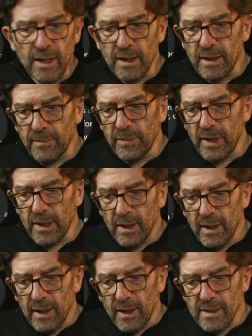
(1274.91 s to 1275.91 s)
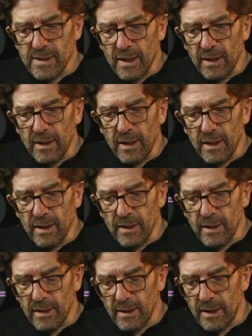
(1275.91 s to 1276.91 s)
and I think the
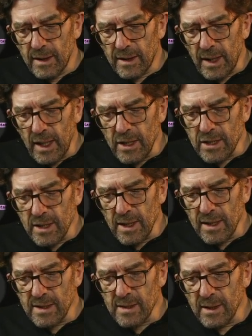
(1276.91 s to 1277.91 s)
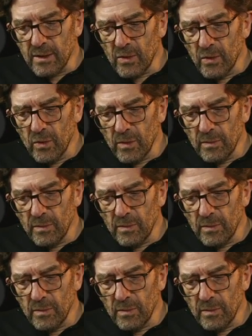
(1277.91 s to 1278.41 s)
intention is that to